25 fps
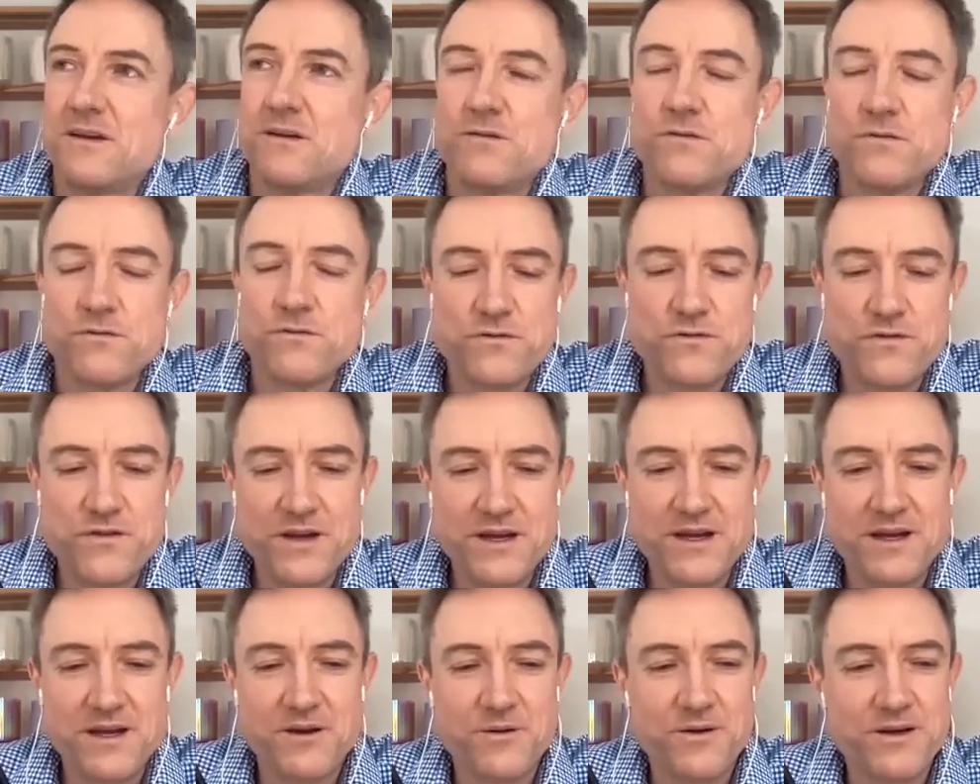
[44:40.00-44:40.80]

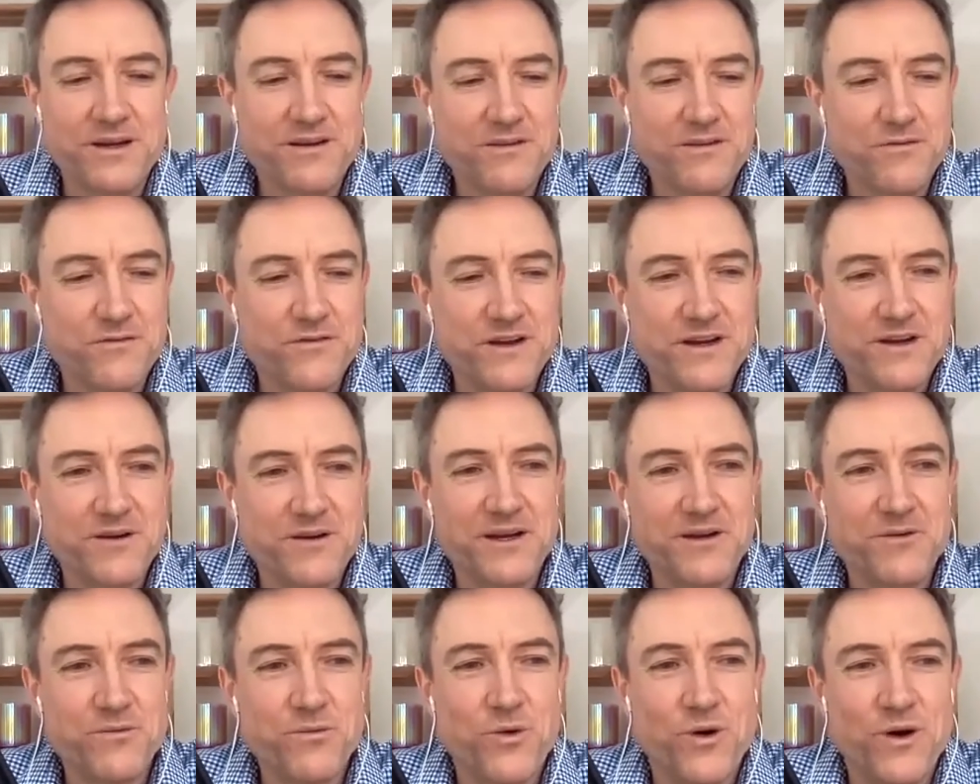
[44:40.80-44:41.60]
Very,
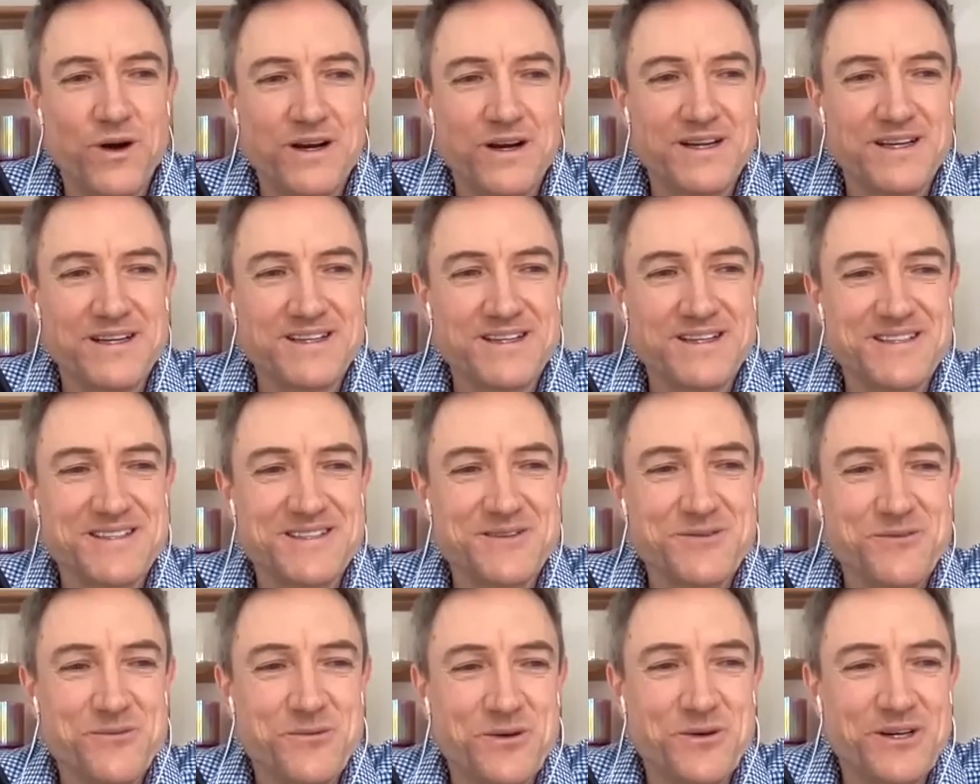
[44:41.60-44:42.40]
very
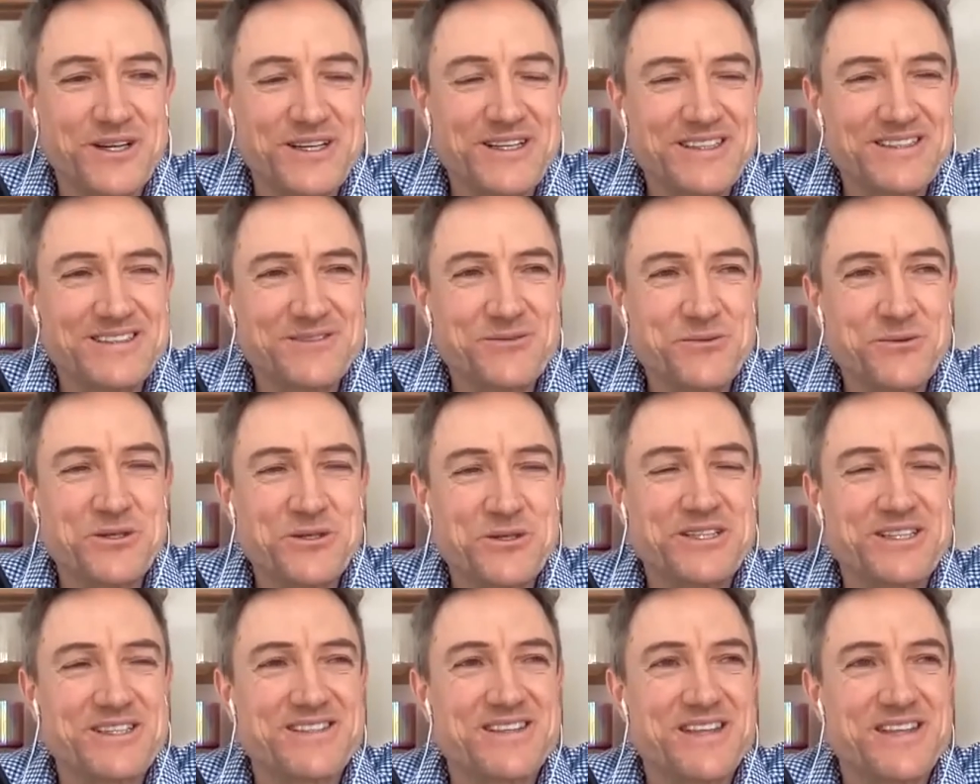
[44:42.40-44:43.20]
wise
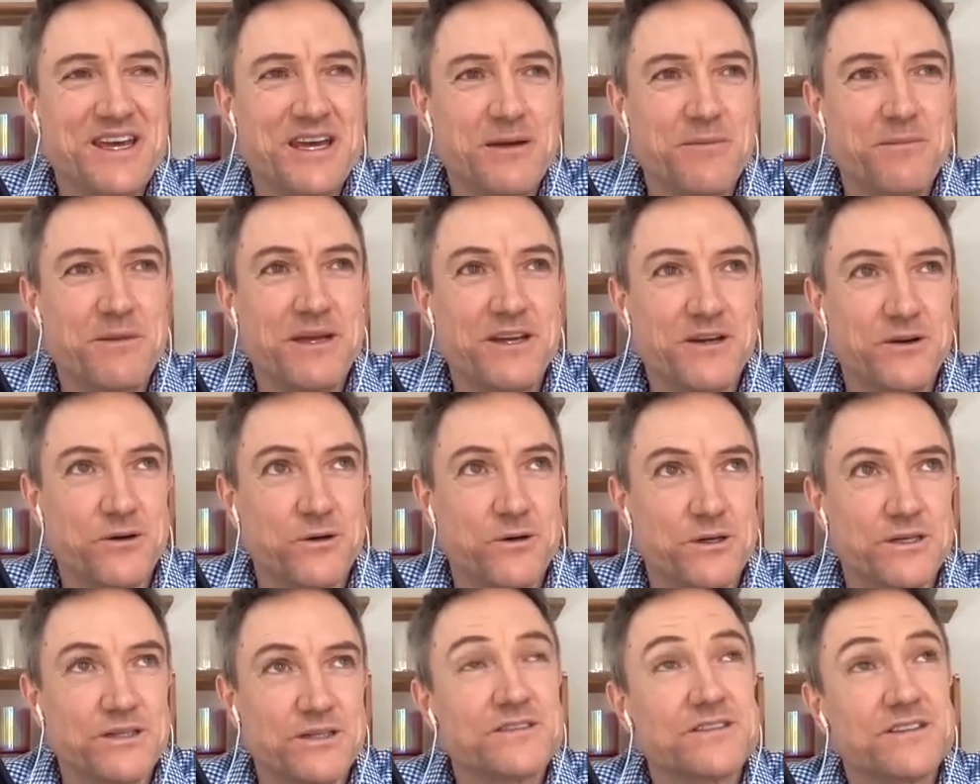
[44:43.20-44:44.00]
words there,
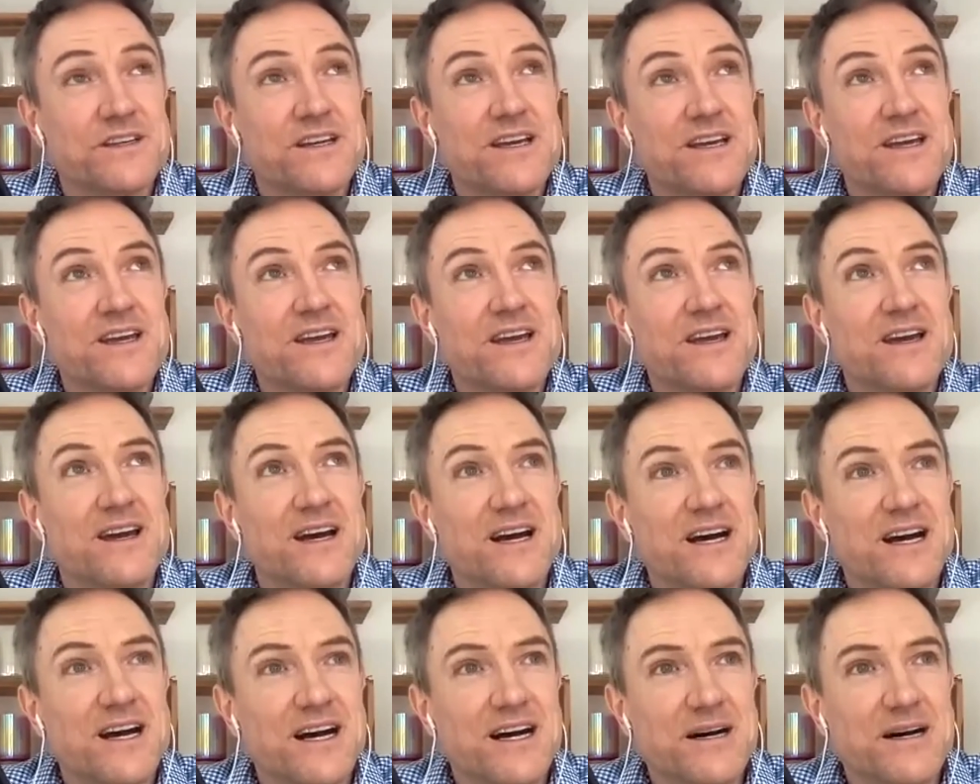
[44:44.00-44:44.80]
because
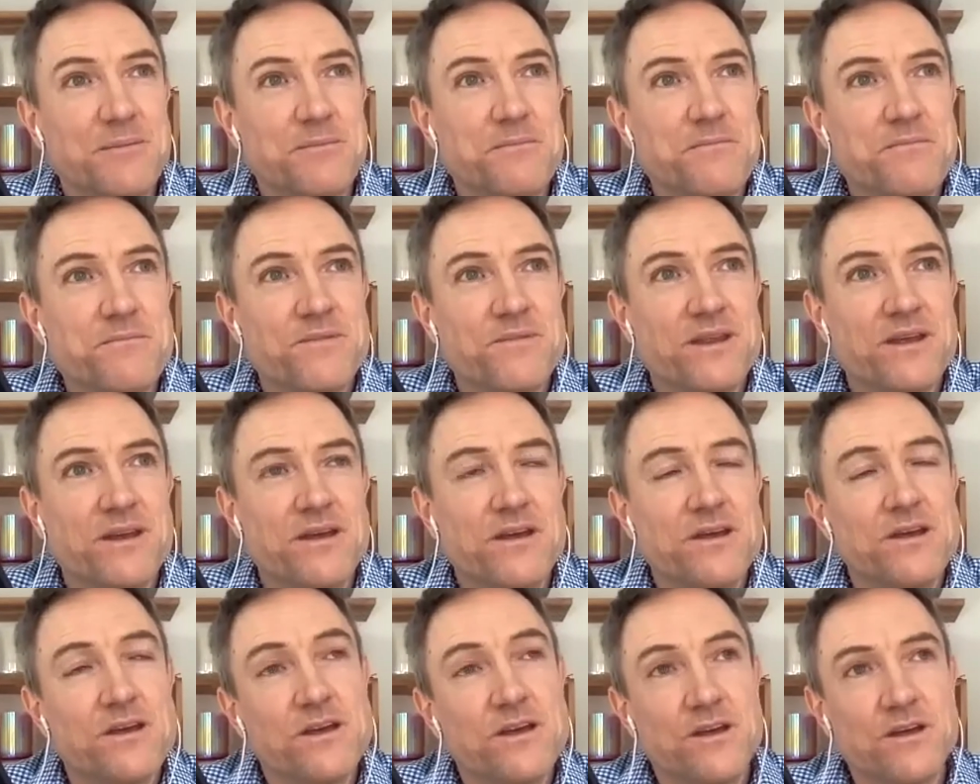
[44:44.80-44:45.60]

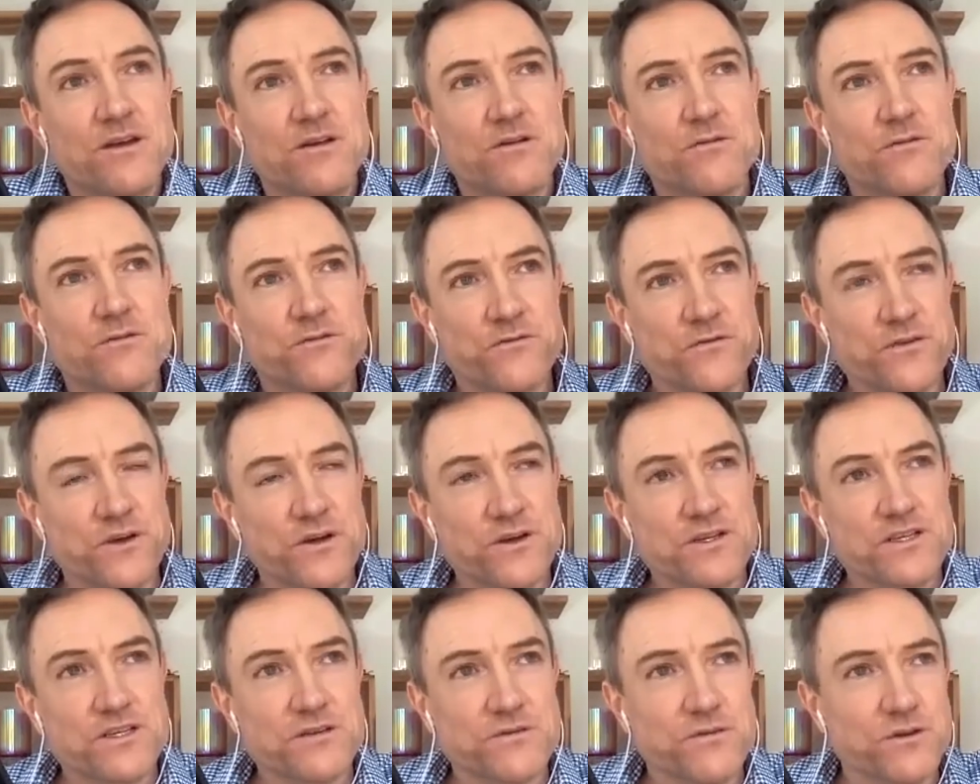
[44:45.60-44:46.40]

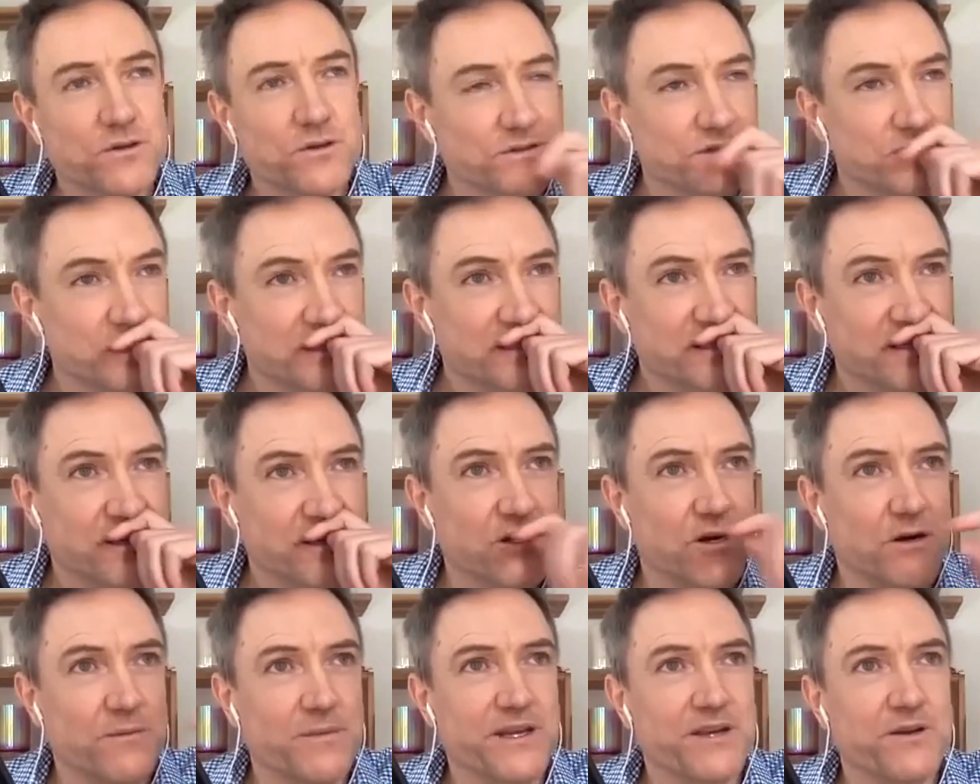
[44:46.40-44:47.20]
first of all, just to
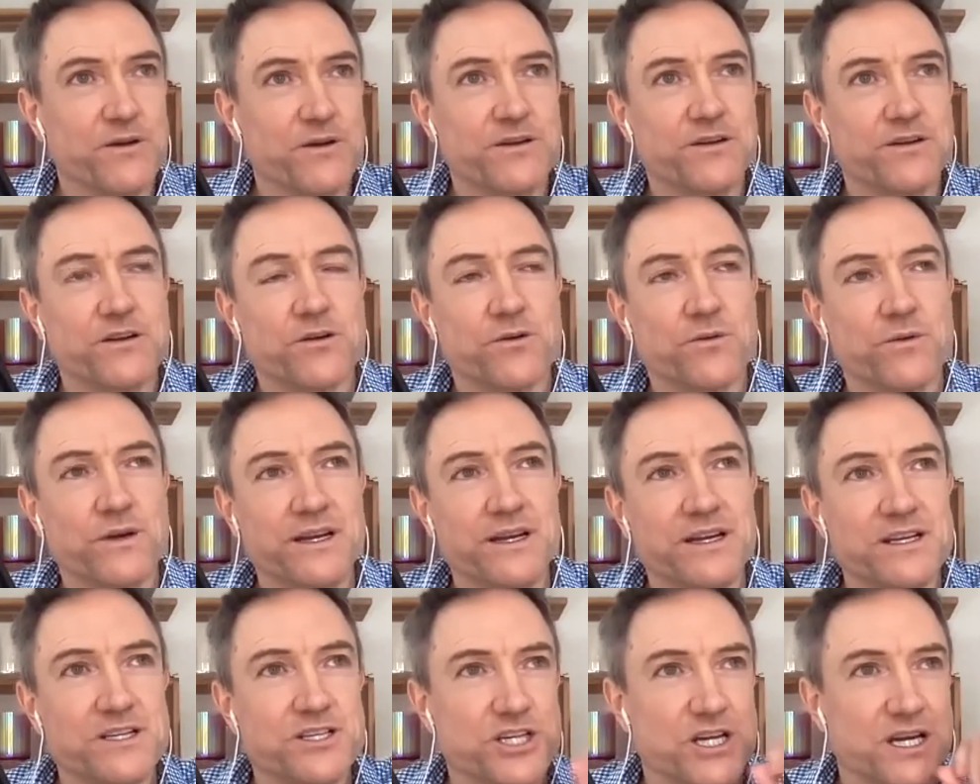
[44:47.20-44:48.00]
comment on
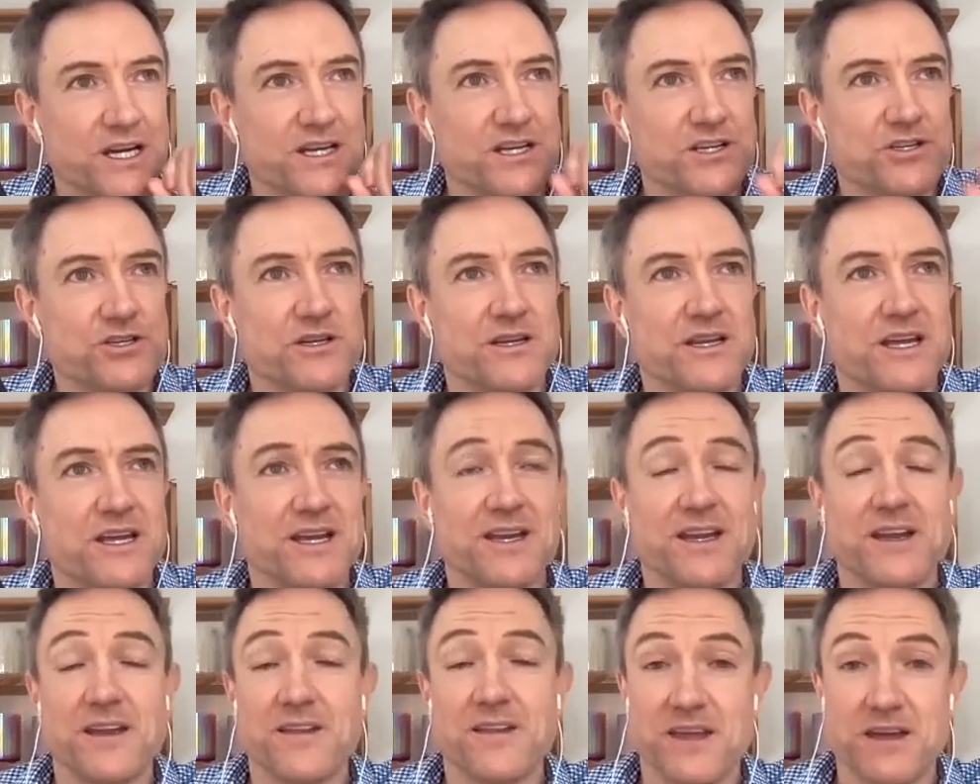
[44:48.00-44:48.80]
career change and
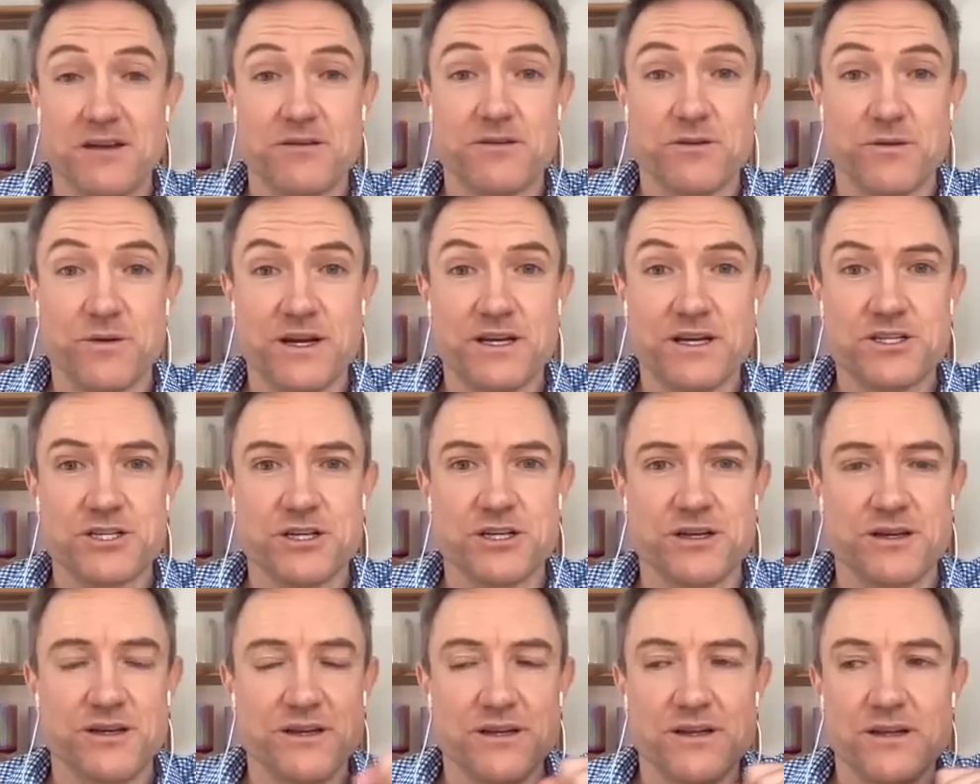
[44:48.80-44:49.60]
heading in that
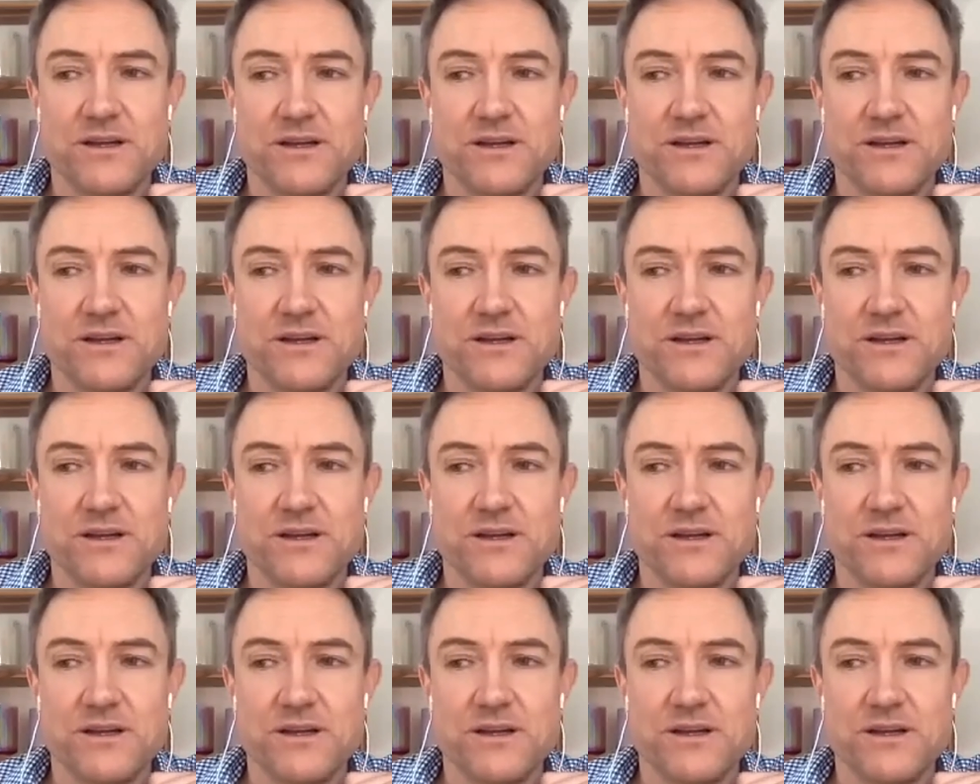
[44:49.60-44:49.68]
direction,